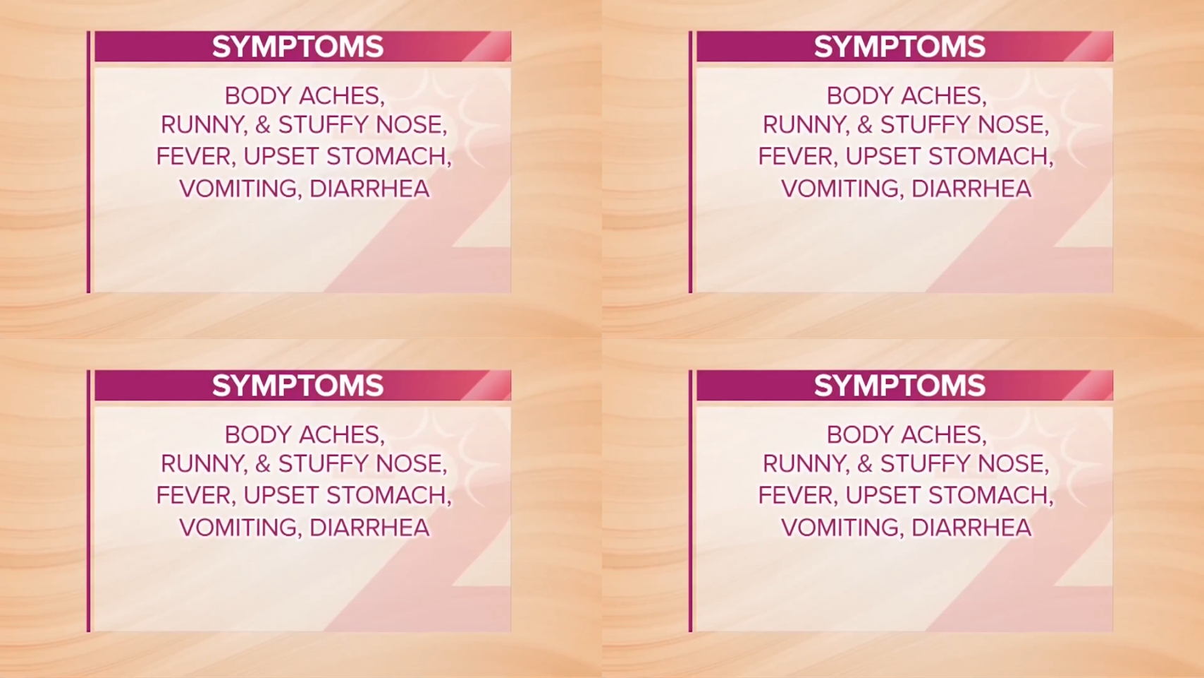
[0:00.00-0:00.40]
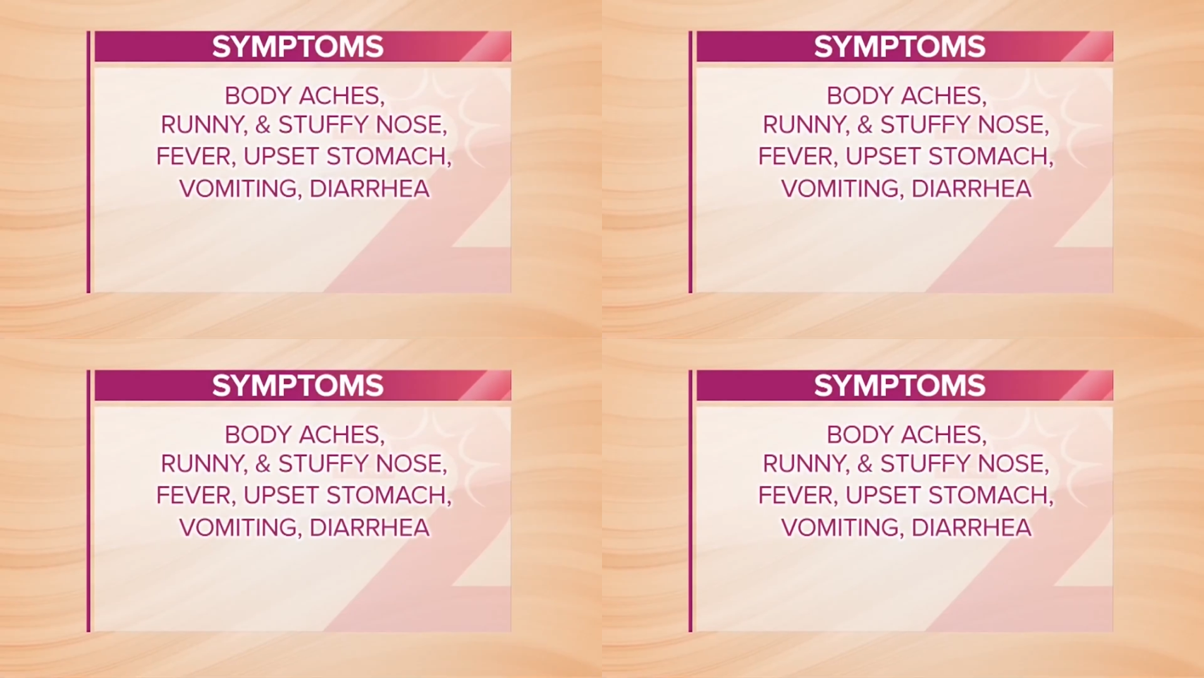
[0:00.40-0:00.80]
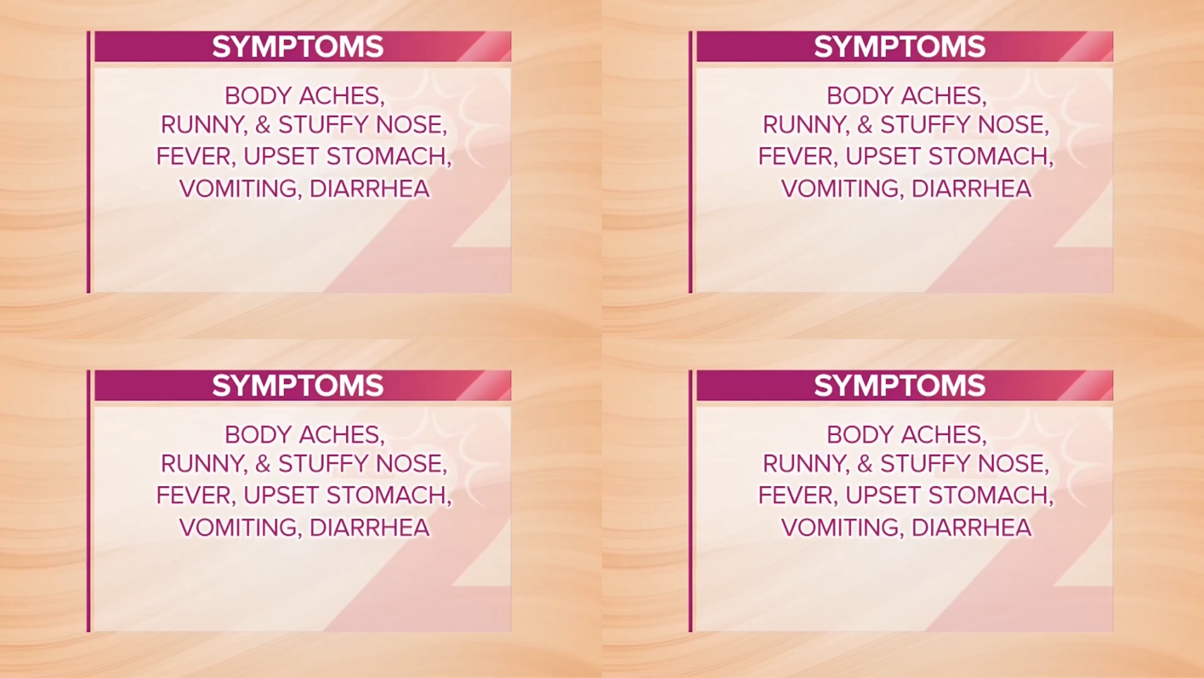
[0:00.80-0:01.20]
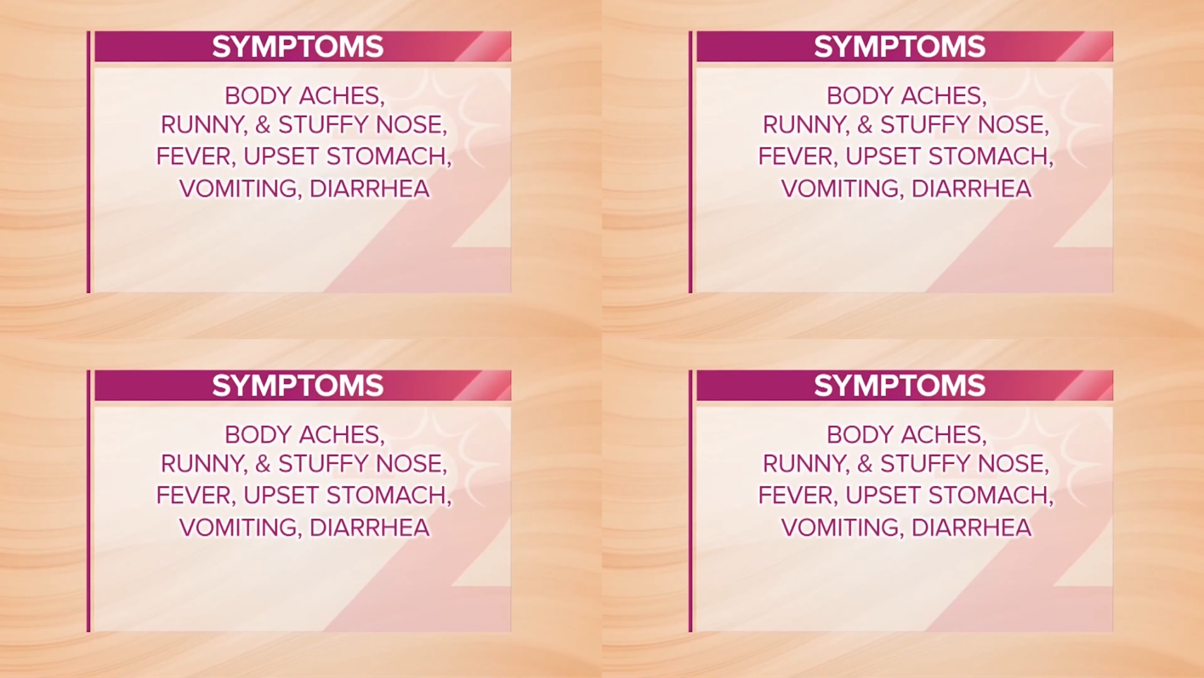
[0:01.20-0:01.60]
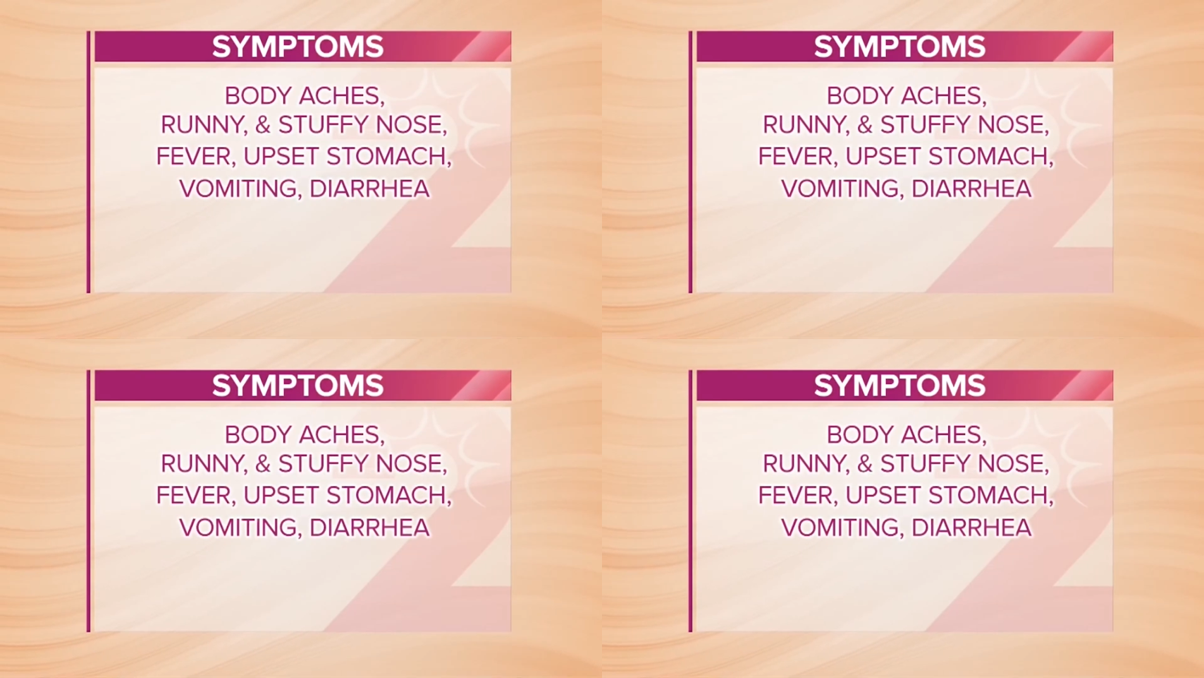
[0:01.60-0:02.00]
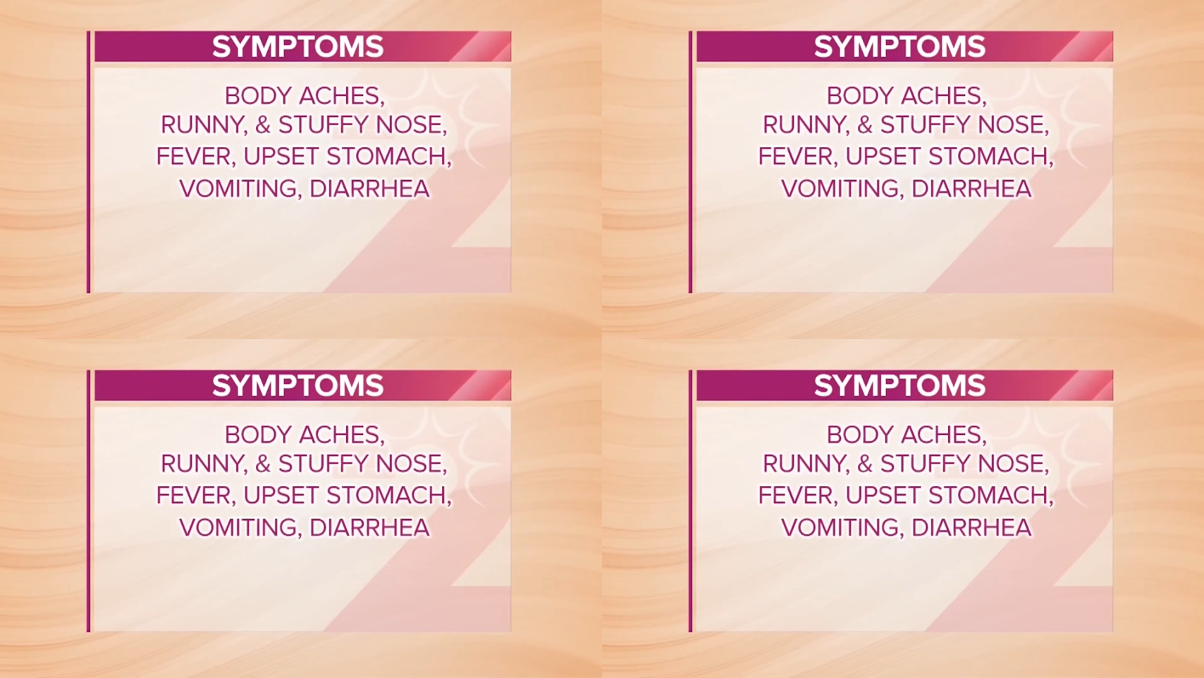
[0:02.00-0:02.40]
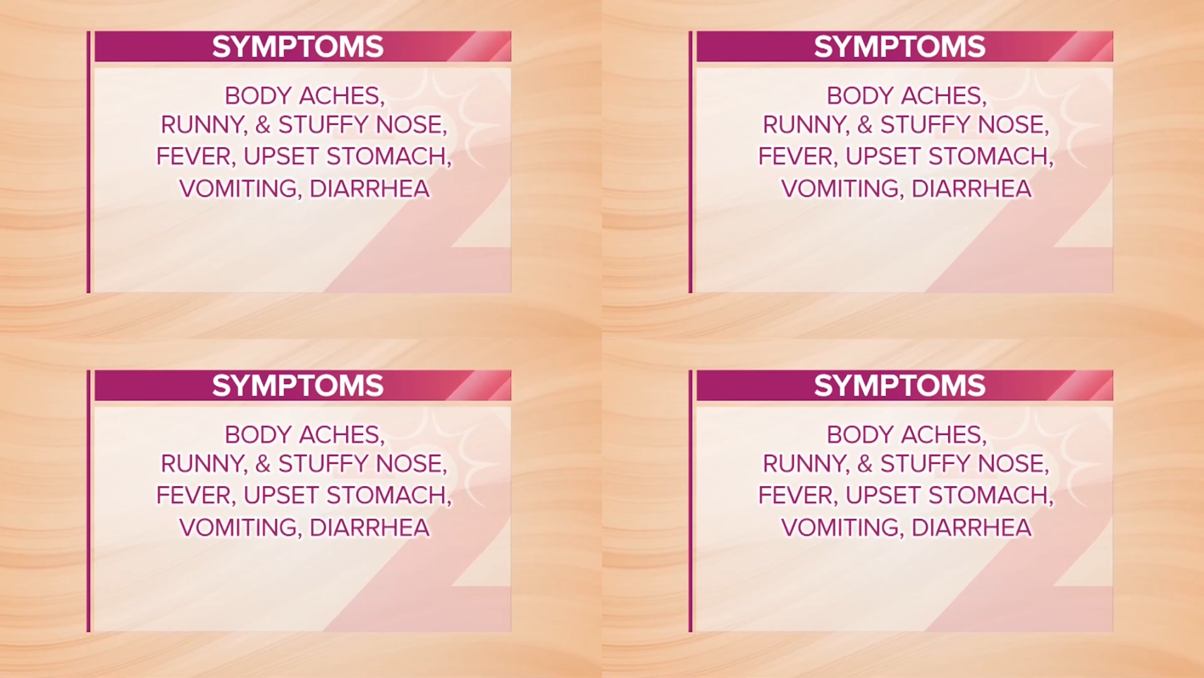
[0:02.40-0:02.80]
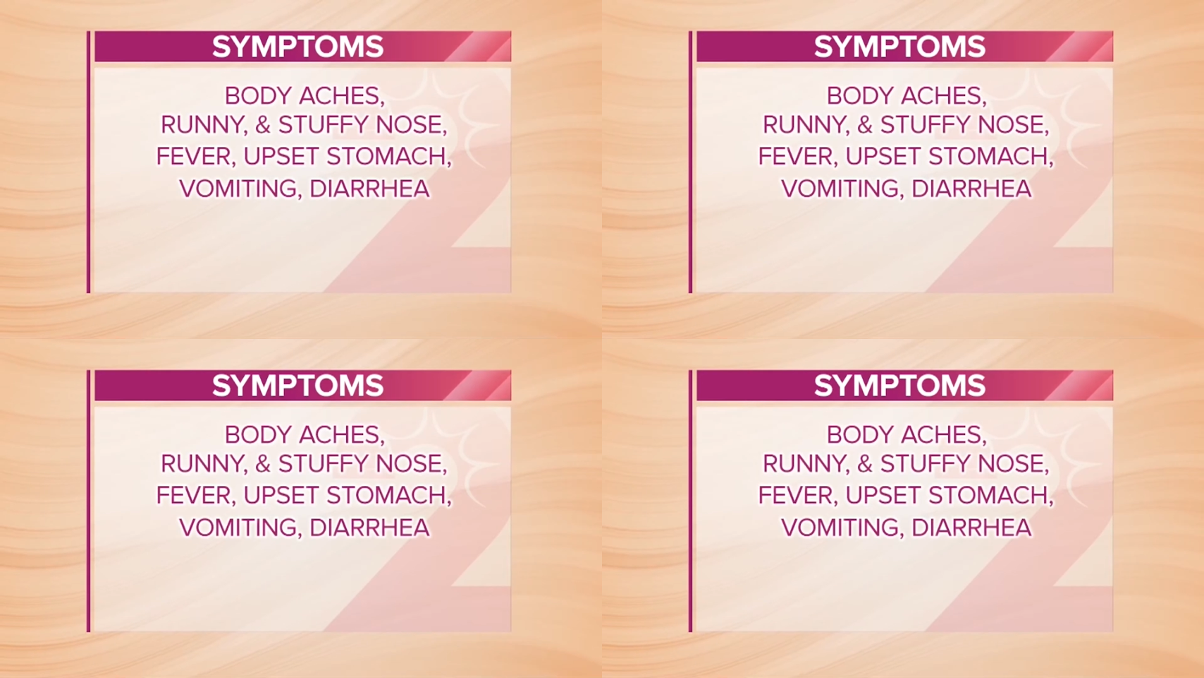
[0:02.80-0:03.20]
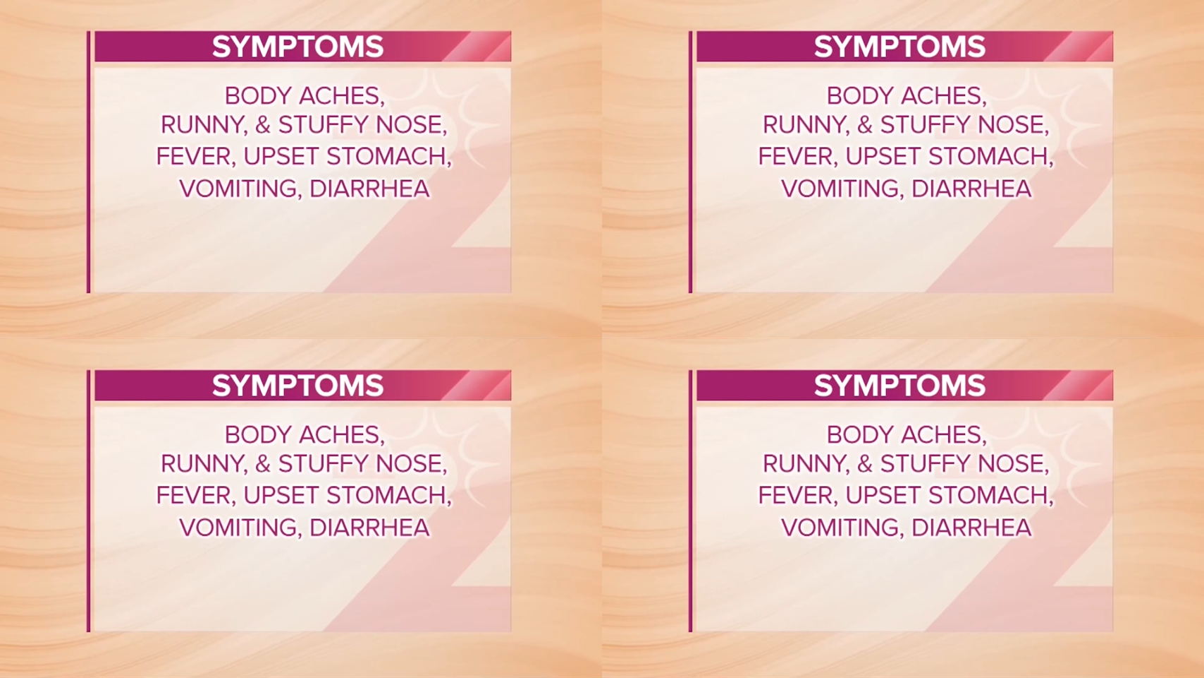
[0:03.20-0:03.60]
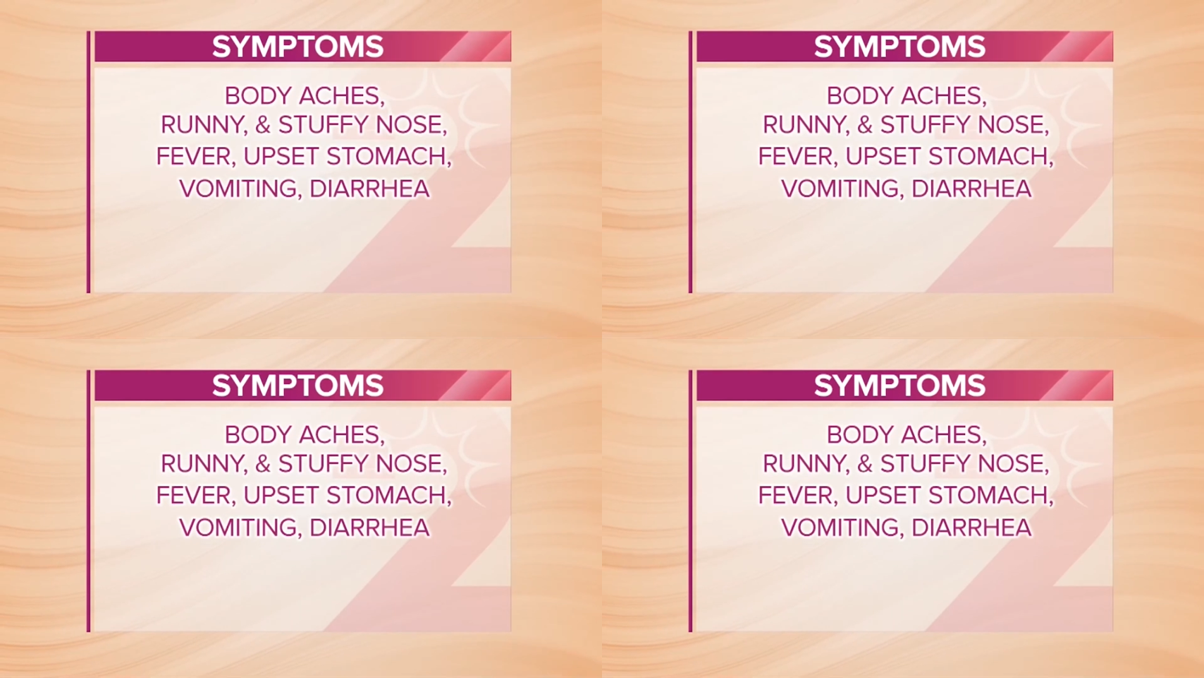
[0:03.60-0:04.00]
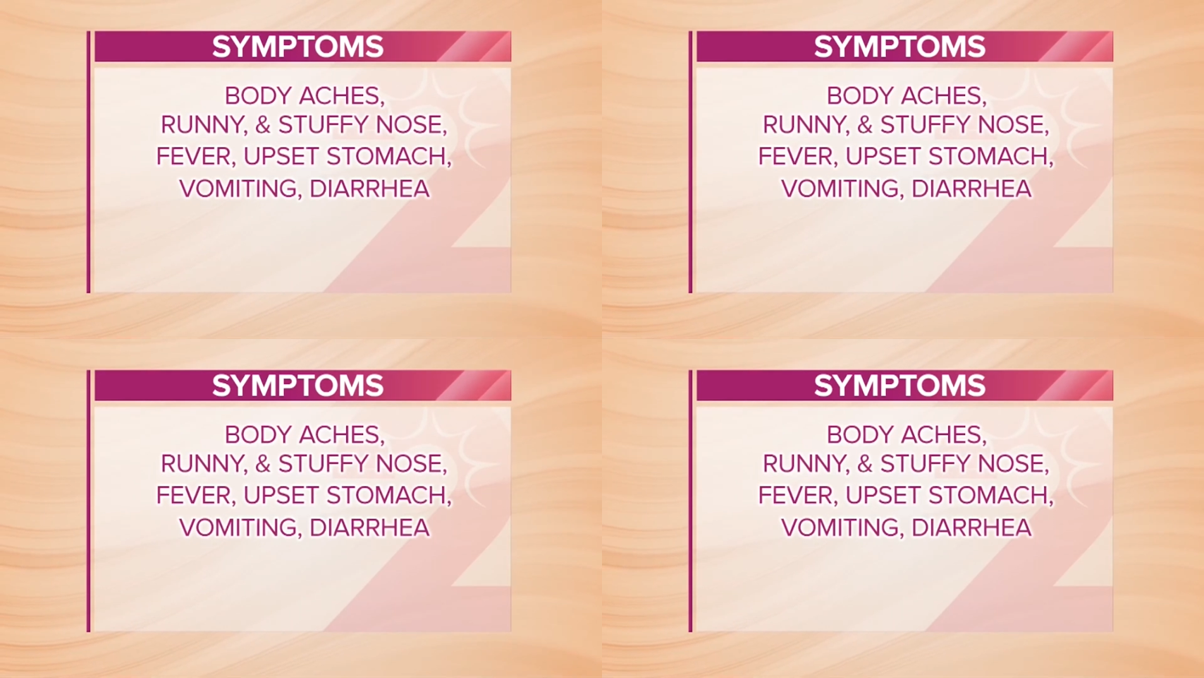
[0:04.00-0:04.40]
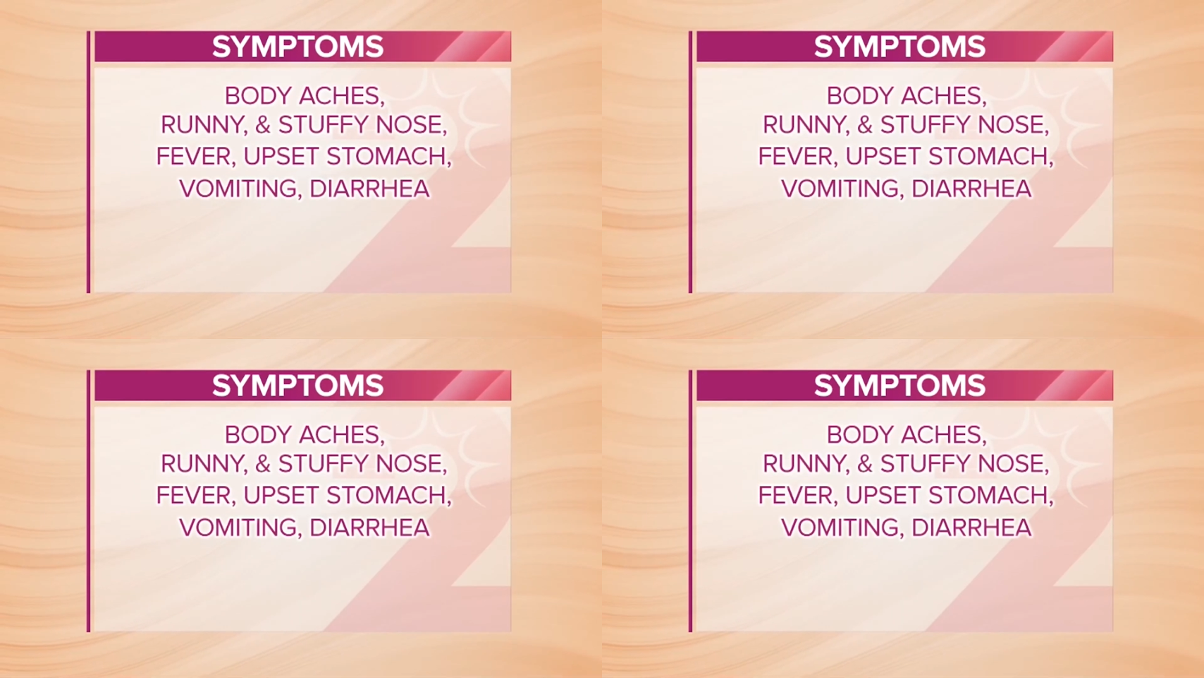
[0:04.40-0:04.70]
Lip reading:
Nobody's mouth can be seen.